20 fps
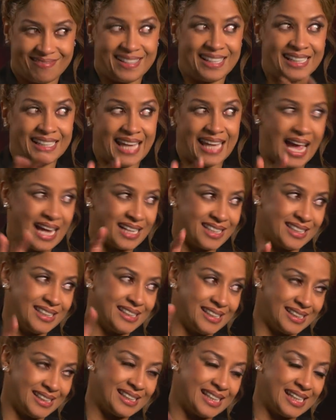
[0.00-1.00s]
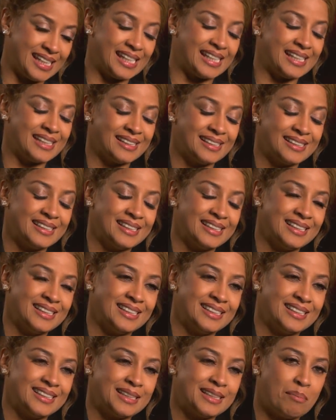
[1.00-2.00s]
really actually seeing
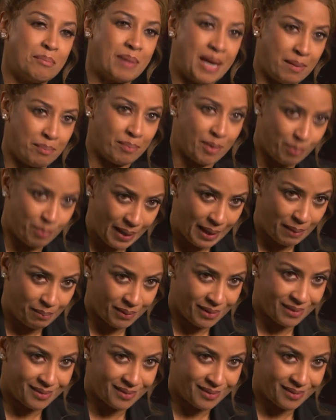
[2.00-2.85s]
the paper, paper,